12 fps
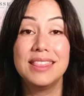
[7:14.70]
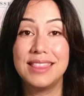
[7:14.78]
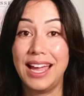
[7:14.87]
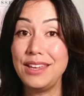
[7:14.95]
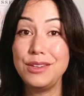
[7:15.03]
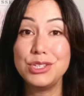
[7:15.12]

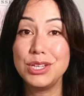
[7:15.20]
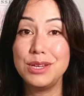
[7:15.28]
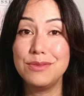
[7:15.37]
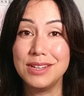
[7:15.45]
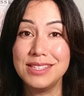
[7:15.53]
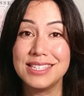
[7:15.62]
That usually
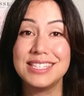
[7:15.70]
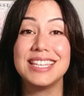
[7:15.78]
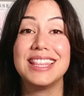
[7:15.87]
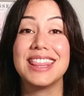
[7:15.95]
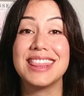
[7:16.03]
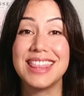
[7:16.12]
runs into
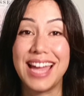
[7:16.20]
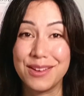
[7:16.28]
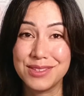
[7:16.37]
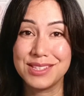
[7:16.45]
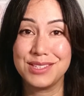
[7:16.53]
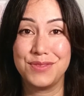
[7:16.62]
the
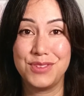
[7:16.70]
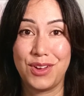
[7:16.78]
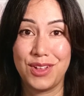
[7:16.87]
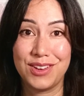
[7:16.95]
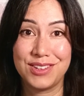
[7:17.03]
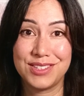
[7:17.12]
thousands of
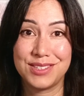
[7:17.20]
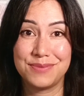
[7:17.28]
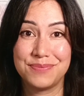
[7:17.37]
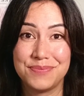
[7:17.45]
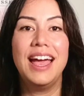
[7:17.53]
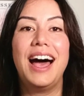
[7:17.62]
dollars.
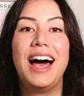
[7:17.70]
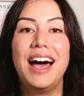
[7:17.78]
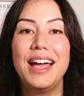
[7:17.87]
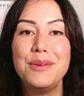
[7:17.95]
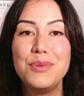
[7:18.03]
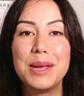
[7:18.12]

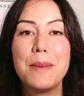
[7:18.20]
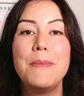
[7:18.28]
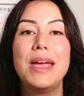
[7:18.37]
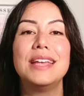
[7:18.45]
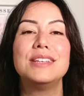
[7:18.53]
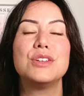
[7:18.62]
I
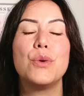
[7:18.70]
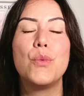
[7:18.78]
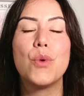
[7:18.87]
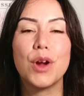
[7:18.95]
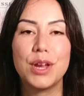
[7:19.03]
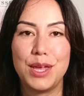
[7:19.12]
recommend
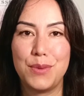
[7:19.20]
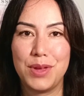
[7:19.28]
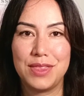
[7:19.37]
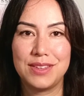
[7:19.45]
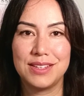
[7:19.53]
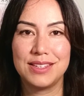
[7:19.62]
working
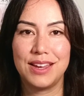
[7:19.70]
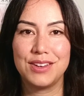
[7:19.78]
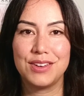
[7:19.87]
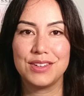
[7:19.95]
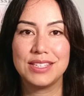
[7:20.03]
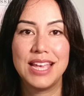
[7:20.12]
with
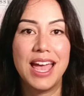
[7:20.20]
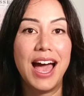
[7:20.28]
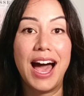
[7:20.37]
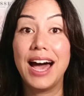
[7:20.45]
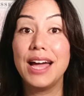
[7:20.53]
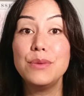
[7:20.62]
designers.
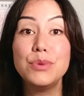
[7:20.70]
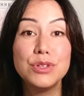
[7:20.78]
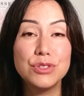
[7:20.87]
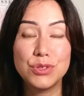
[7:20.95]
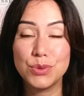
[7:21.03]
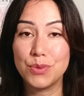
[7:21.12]
I
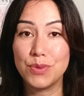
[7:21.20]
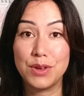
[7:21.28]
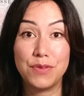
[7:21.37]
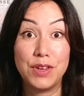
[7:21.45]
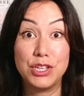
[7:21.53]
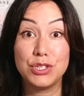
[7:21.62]
wouldn't do a
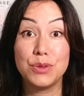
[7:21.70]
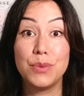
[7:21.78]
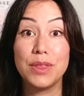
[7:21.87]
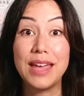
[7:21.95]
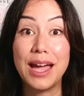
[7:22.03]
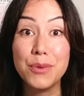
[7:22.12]
renovation
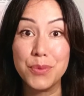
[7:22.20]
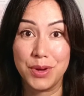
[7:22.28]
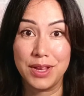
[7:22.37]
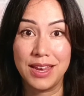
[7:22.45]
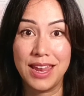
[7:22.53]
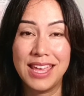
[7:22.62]
without
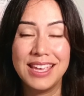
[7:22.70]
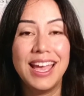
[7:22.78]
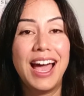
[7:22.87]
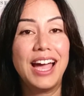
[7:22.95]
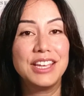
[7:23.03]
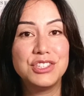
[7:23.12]
one.
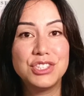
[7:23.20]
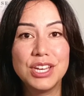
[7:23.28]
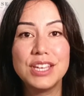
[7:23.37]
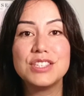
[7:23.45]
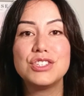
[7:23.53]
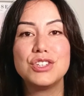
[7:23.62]
I
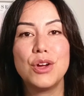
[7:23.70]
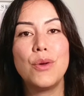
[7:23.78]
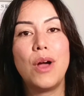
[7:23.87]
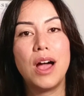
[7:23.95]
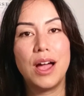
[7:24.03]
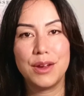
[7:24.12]
just don't
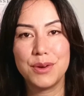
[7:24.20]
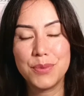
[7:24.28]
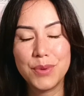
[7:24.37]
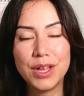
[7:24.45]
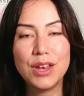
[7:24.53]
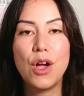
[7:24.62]
hire
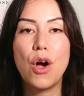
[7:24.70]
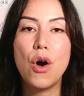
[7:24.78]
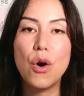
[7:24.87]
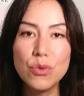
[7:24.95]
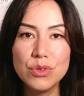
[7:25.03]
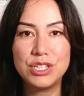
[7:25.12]
one
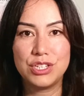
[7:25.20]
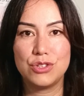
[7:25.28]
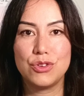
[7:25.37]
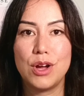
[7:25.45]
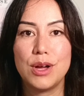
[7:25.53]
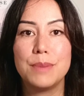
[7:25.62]
only to
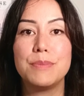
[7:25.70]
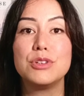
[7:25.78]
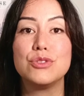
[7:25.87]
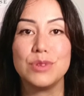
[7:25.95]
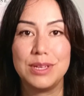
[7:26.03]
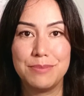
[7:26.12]
draw up
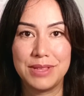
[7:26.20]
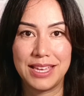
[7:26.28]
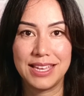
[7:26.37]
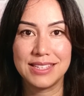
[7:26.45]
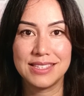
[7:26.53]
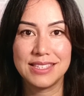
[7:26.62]
dream
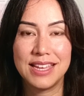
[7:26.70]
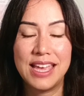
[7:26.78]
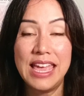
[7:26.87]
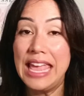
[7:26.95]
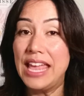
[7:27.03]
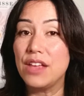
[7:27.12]
plans.
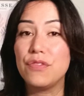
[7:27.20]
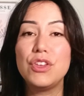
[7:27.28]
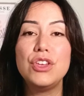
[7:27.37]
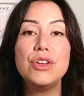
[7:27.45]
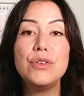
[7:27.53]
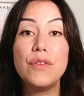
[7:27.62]
If
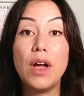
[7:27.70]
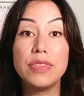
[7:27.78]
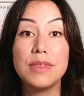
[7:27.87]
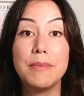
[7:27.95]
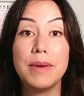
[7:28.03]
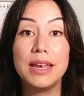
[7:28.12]
you've got
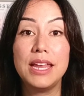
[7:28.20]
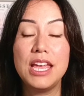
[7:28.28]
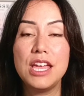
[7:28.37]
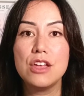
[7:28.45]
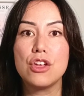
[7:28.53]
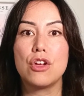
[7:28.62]
the
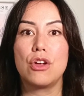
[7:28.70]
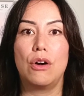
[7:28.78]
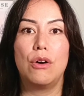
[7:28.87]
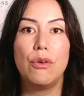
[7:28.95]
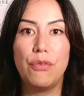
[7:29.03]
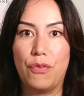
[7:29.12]
money,
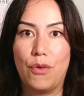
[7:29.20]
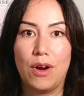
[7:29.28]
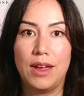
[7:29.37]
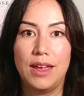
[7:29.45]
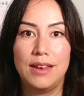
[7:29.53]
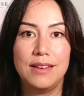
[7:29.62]
go for
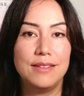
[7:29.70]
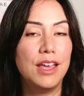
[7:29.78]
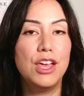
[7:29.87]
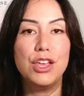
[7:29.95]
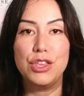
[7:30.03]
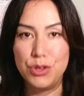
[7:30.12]
it.
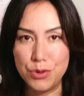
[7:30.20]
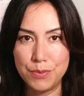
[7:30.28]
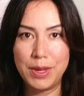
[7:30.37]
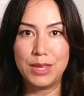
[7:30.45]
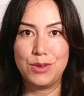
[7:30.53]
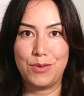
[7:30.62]
You
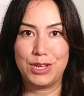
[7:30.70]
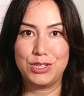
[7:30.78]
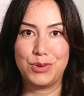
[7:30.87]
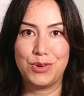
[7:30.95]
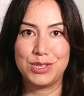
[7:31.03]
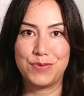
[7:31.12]
make the right
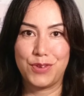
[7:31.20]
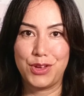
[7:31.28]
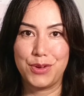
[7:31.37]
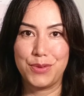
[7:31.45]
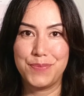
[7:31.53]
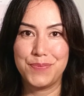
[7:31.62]
choice for
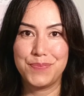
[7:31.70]
you.